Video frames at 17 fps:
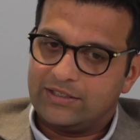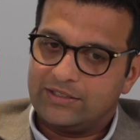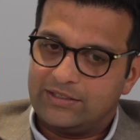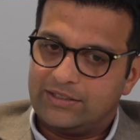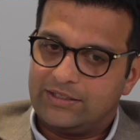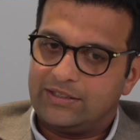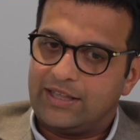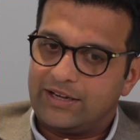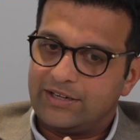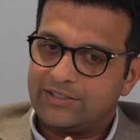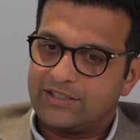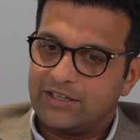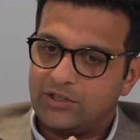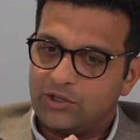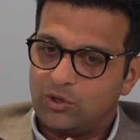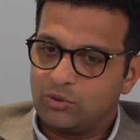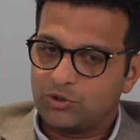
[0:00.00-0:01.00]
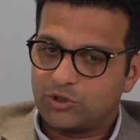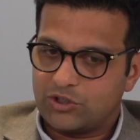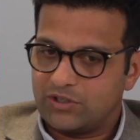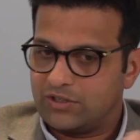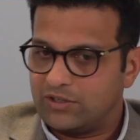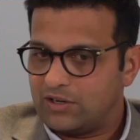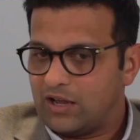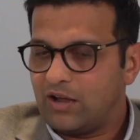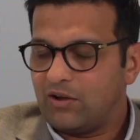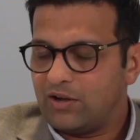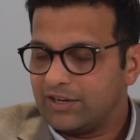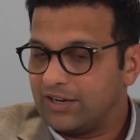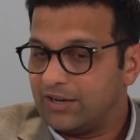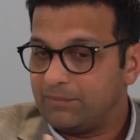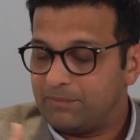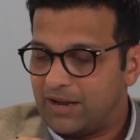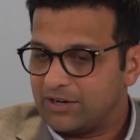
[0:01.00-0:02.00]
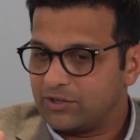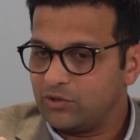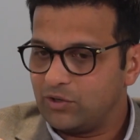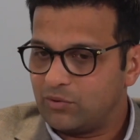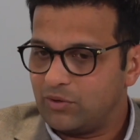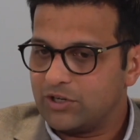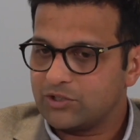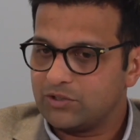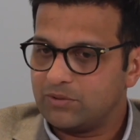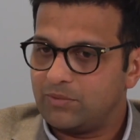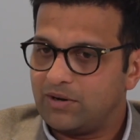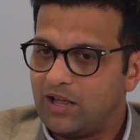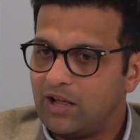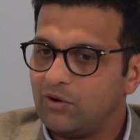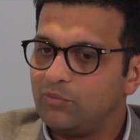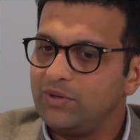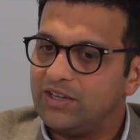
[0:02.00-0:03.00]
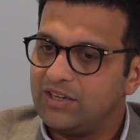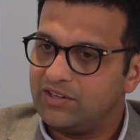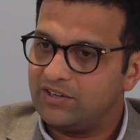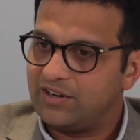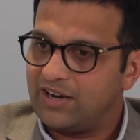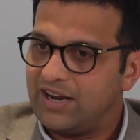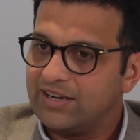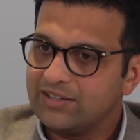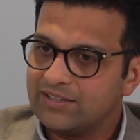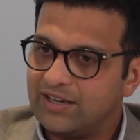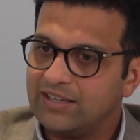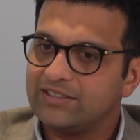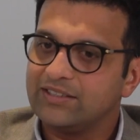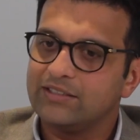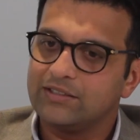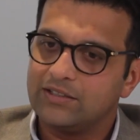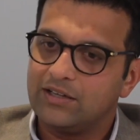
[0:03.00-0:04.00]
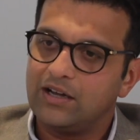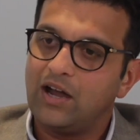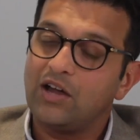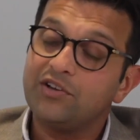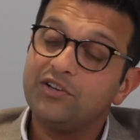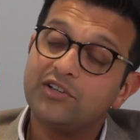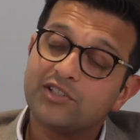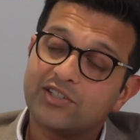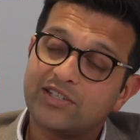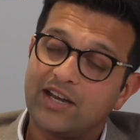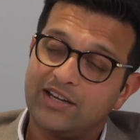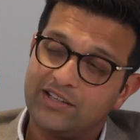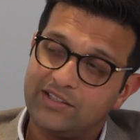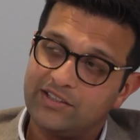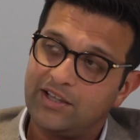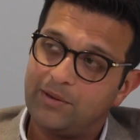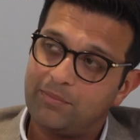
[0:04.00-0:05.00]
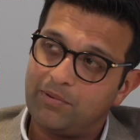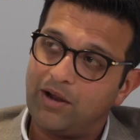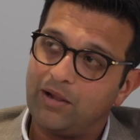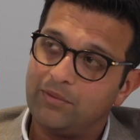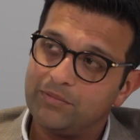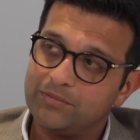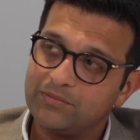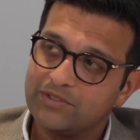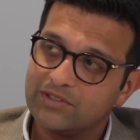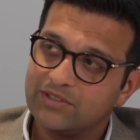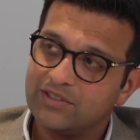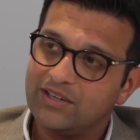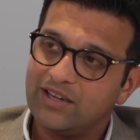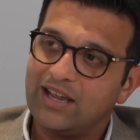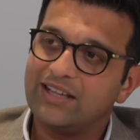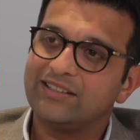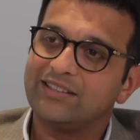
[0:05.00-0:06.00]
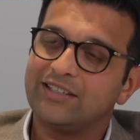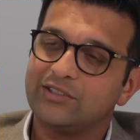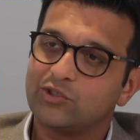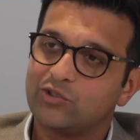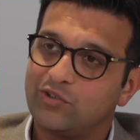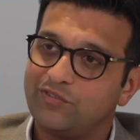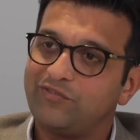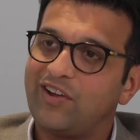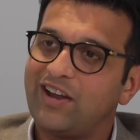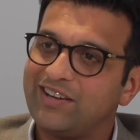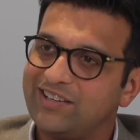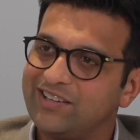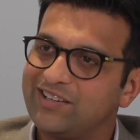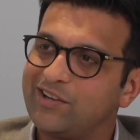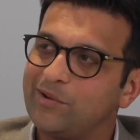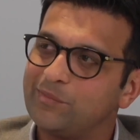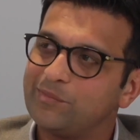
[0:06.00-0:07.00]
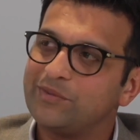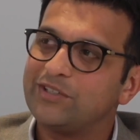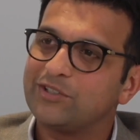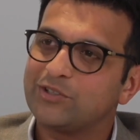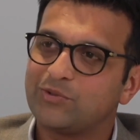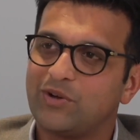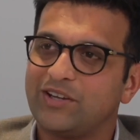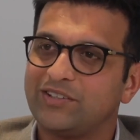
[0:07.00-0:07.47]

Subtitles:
there is a notion, how, again, back to your question about how we interact, I think understanding their problems and then sort of finding companies to